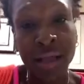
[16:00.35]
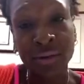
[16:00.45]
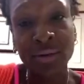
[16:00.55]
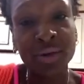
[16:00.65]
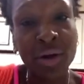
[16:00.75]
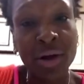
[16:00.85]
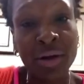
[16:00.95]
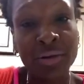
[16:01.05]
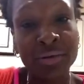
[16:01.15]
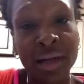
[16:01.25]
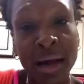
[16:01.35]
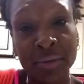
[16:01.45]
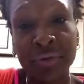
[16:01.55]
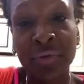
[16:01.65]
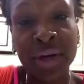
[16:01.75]
told y'all I
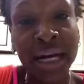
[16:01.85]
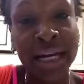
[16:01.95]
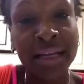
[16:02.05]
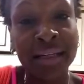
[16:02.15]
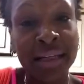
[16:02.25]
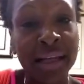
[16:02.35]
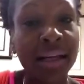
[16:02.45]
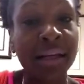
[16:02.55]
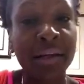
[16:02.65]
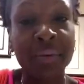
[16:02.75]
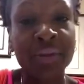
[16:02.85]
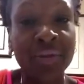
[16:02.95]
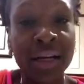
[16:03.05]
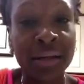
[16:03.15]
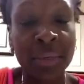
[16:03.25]
was afraid and that he was
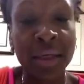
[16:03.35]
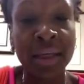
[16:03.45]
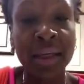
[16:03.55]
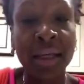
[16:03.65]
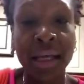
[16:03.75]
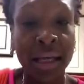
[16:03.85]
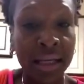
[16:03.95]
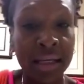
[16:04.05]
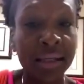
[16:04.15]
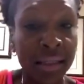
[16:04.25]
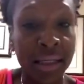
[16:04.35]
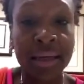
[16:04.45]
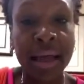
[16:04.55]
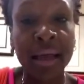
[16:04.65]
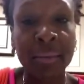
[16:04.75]
threatening me, and he
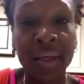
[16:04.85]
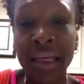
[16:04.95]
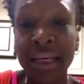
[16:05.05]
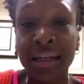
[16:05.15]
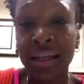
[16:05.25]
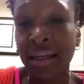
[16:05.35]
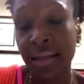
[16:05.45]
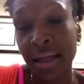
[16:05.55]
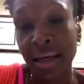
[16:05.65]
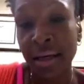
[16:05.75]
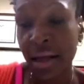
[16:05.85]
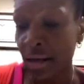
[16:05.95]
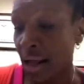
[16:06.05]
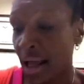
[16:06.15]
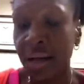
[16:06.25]
came again,
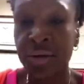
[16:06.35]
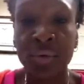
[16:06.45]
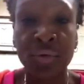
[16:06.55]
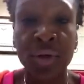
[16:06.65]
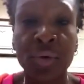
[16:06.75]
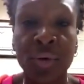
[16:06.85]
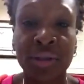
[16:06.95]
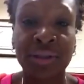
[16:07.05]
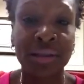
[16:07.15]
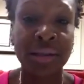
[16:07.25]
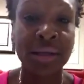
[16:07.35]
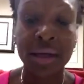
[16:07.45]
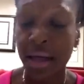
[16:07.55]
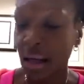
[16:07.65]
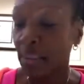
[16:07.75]
and I had no recourse.
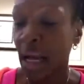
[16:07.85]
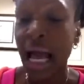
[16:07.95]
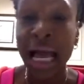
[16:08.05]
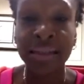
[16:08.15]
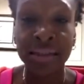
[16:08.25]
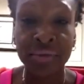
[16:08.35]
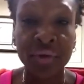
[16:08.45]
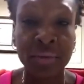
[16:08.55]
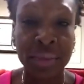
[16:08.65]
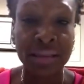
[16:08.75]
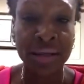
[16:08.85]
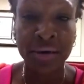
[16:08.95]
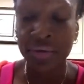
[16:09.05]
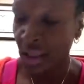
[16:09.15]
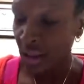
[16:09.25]
I had to defend
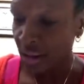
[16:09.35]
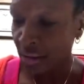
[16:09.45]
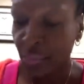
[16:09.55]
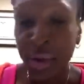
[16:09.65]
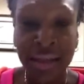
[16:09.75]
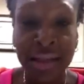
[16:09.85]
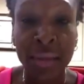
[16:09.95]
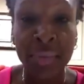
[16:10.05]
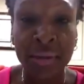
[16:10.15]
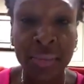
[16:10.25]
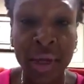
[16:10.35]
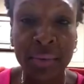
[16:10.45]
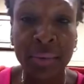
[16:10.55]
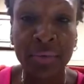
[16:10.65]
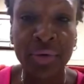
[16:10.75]
myself. But get that piece of
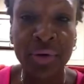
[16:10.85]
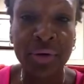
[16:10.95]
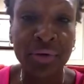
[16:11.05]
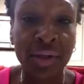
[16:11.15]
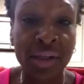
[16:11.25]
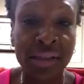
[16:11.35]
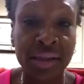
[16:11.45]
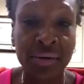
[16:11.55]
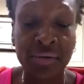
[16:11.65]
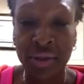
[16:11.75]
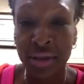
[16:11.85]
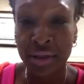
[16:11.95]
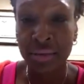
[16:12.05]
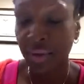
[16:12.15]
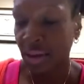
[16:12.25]
paper before you defend yourself,
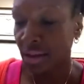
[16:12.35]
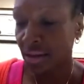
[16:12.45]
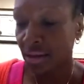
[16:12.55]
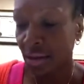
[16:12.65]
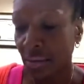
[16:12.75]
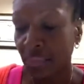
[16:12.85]
because